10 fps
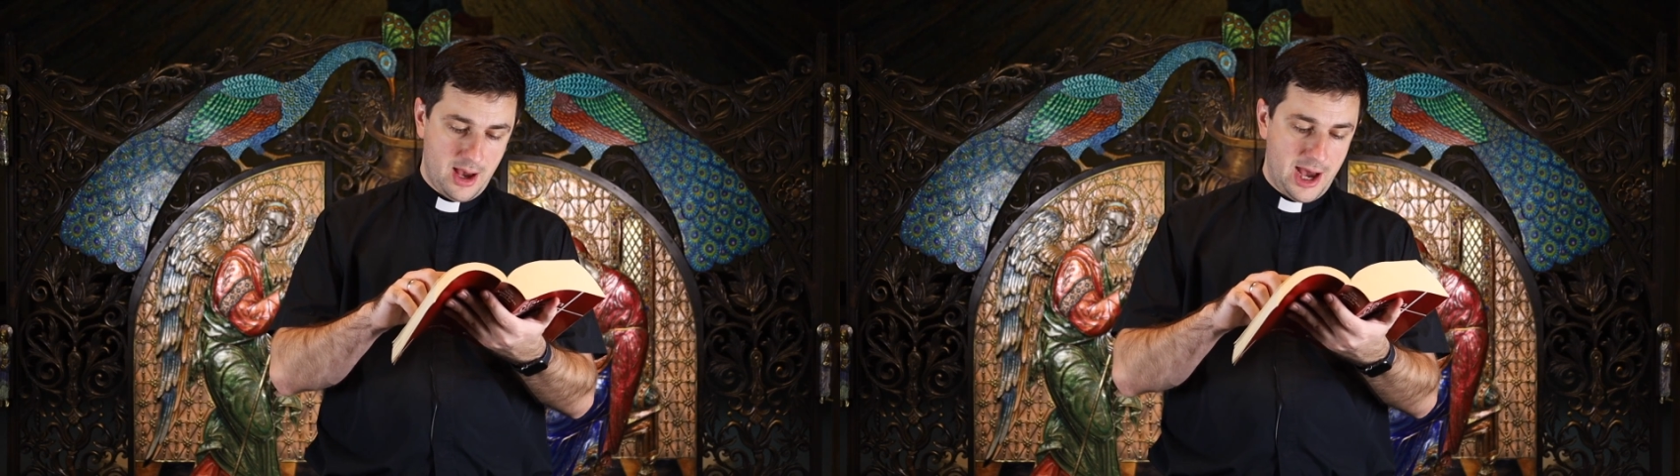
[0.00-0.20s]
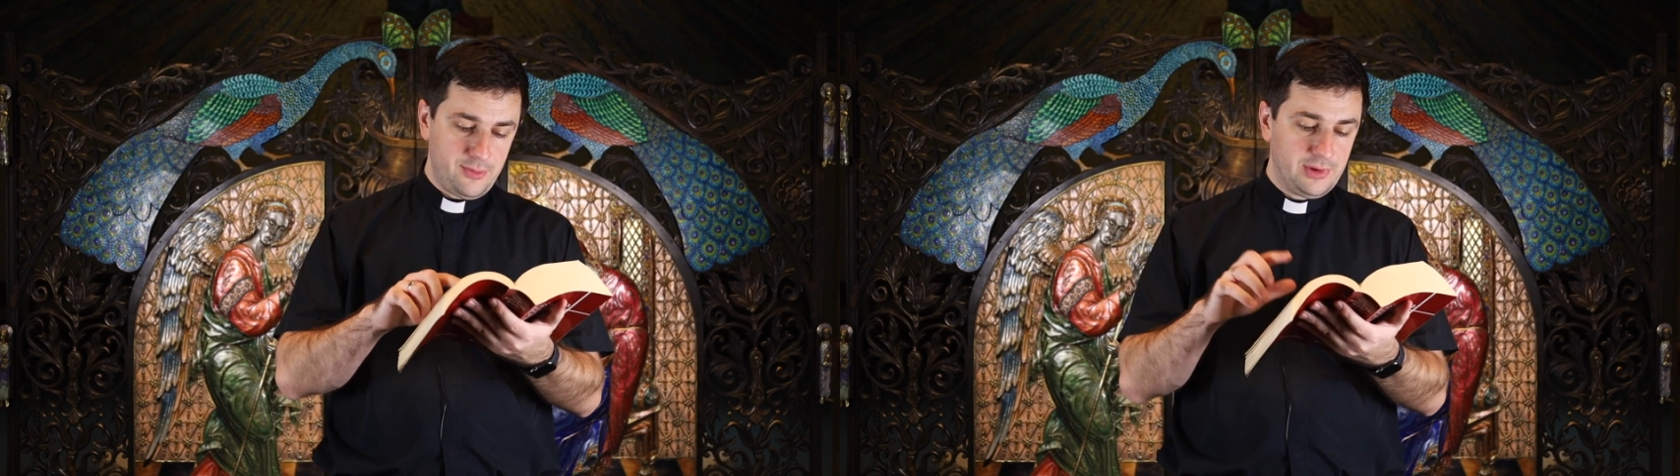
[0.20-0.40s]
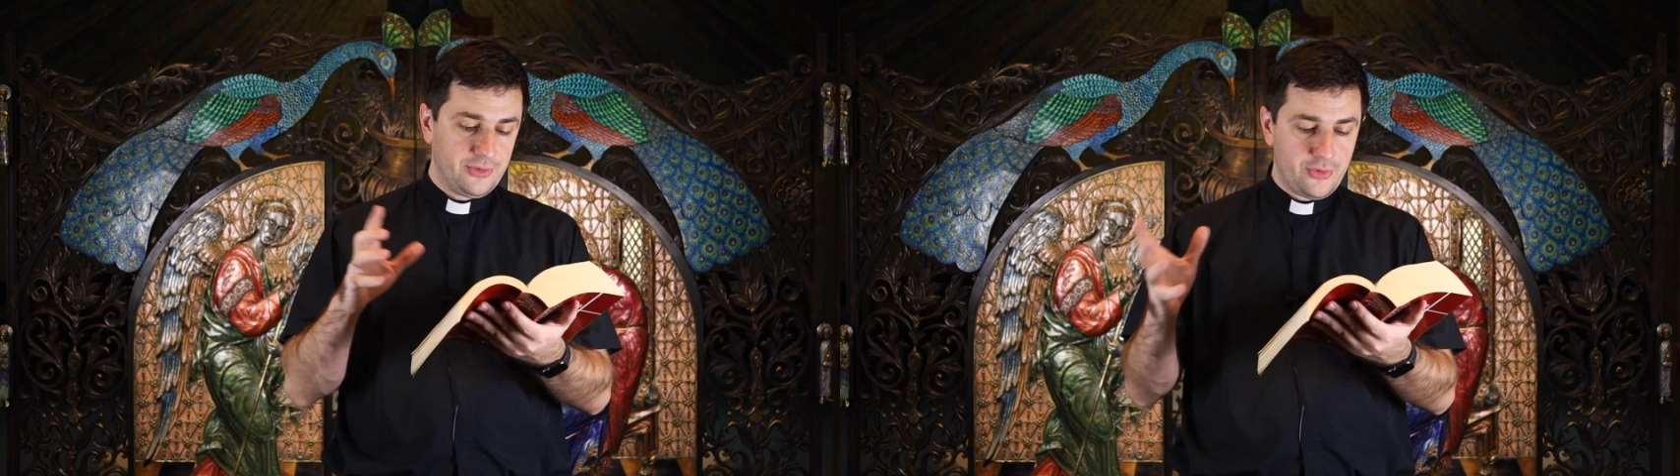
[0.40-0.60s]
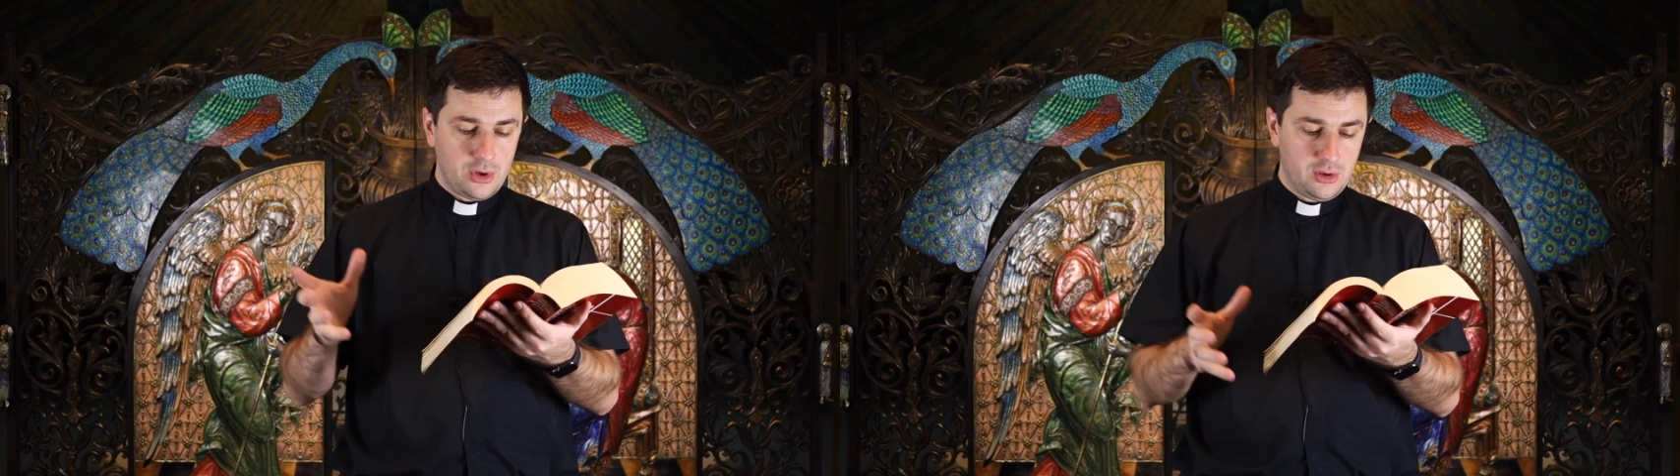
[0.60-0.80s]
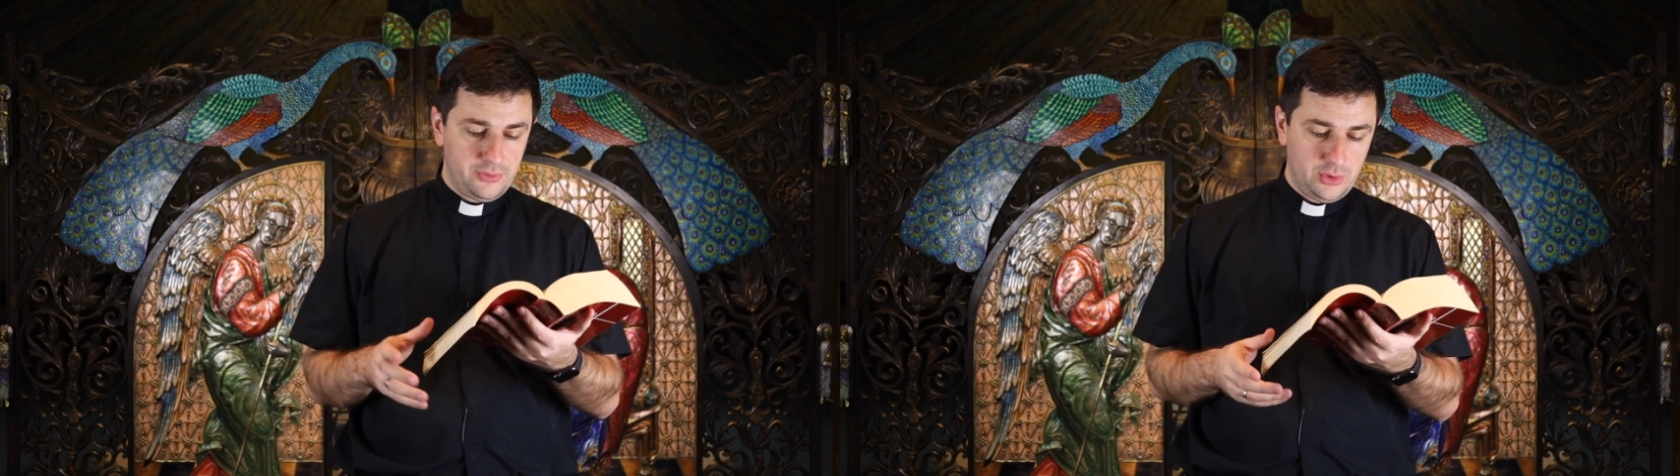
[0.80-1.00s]
"I will
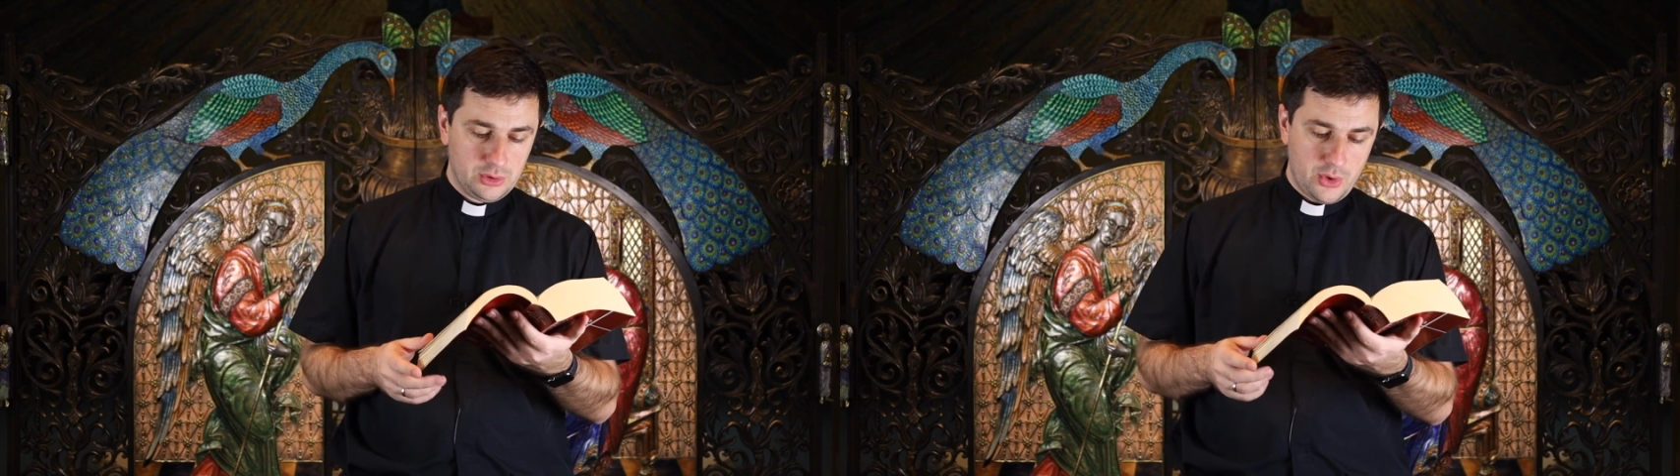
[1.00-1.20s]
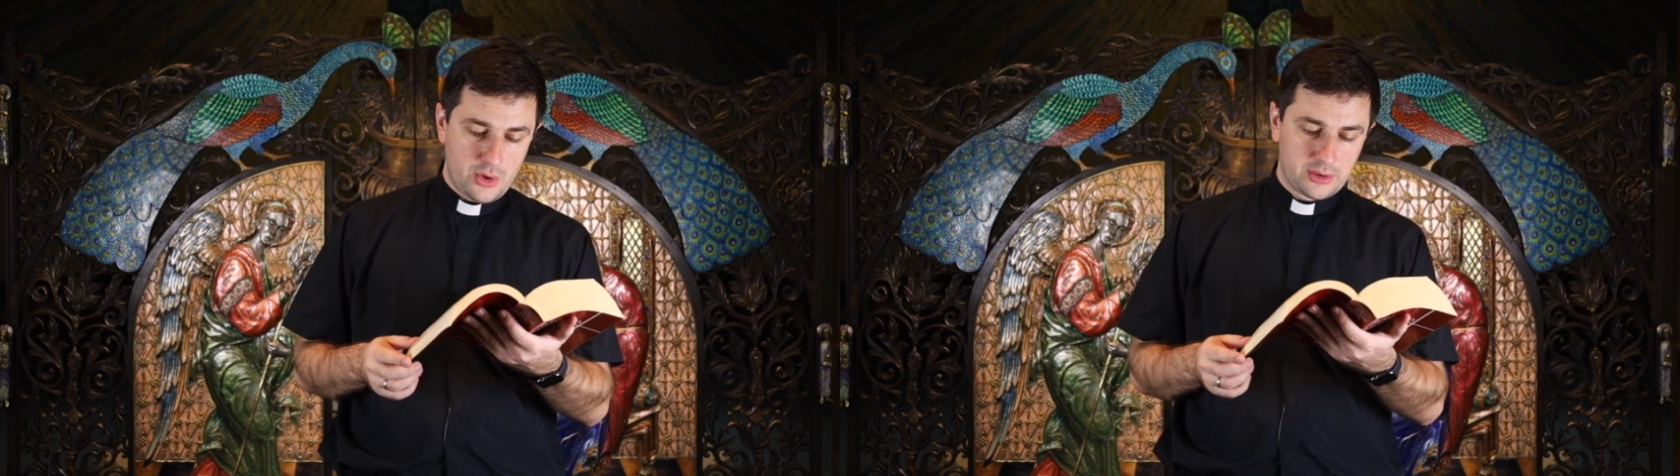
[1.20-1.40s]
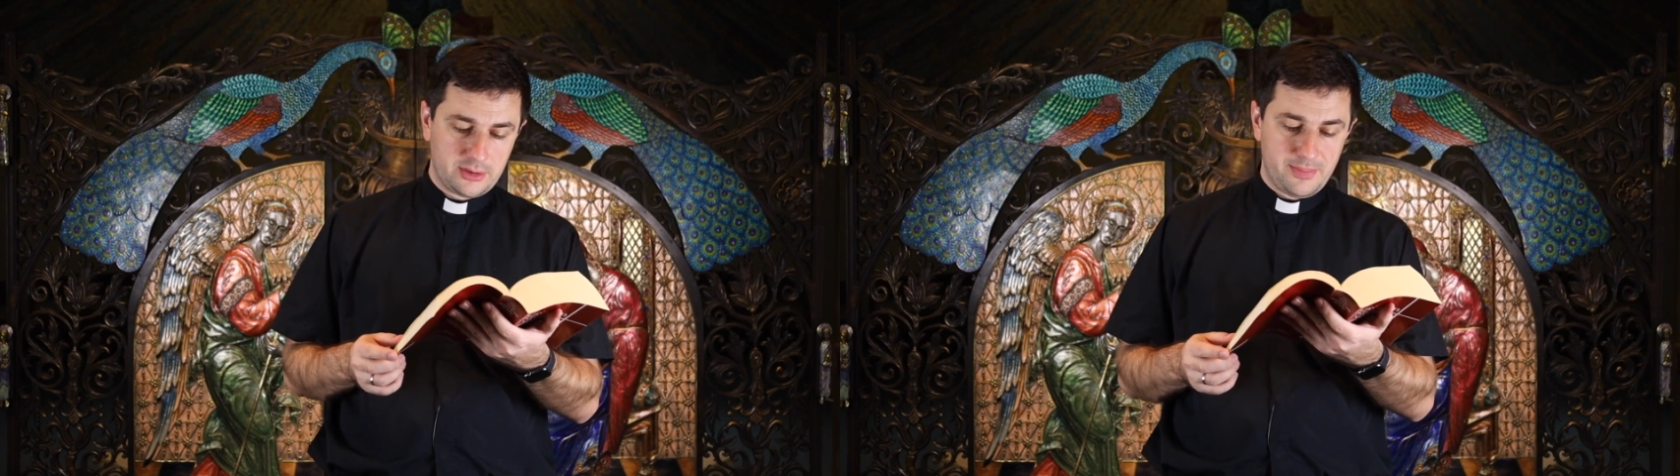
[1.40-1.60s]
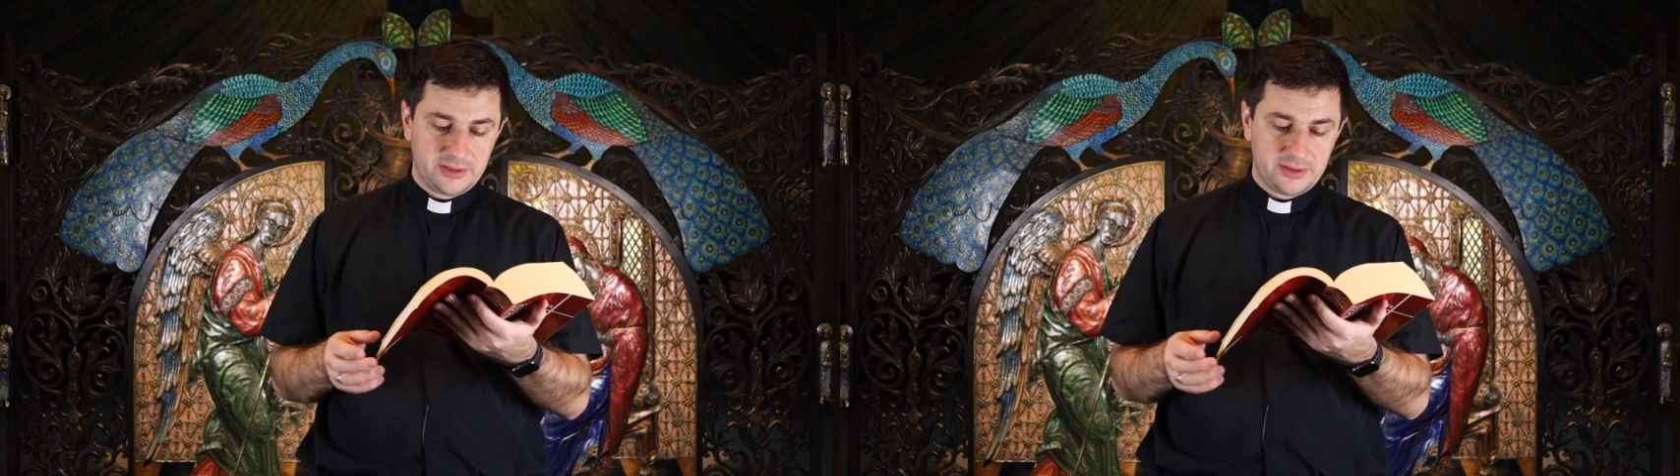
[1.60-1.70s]
follow you, Lord,